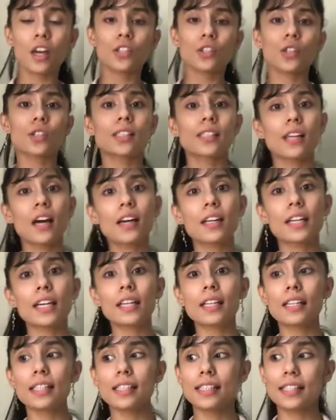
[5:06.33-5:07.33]
So
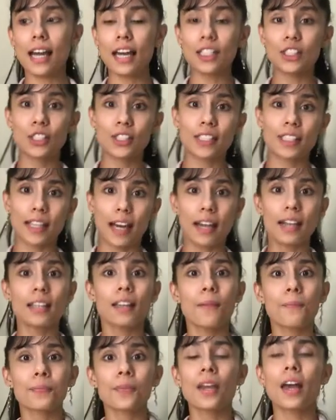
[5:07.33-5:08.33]
starting side to side,
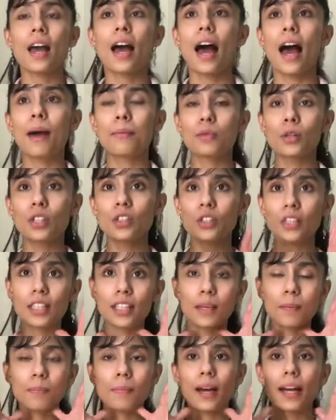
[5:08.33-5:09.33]
I'm going to
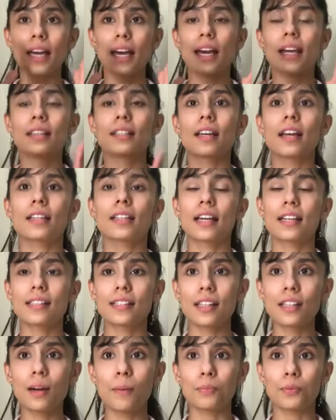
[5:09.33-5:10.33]
keep my head nice
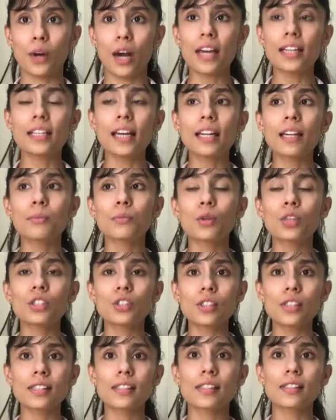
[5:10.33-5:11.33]
and upright and I'm going
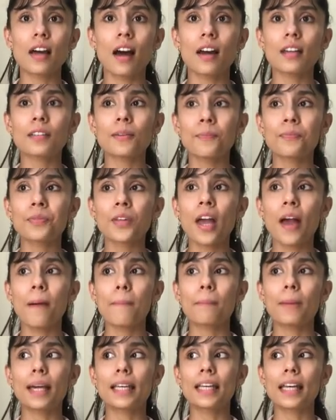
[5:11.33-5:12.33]
to start
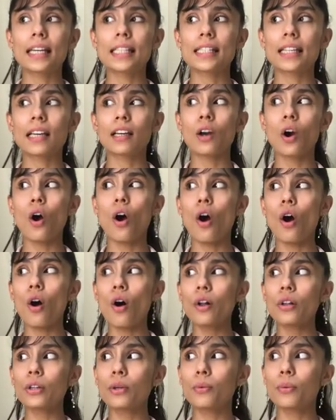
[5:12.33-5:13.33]
by gazing
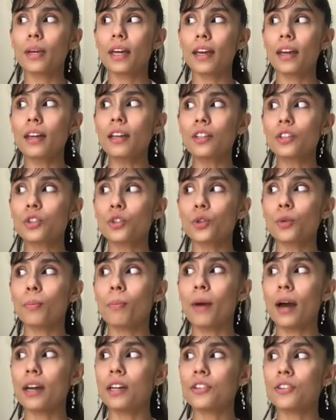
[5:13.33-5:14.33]
all the way to
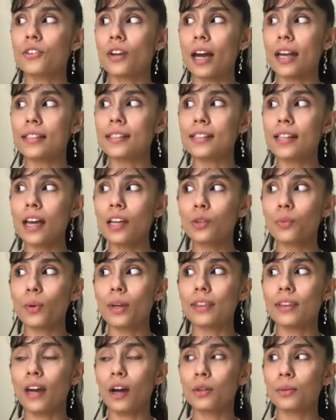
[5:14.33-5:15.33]
my right side
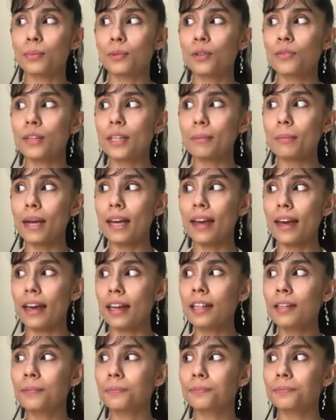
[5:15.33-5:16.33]
without moving my head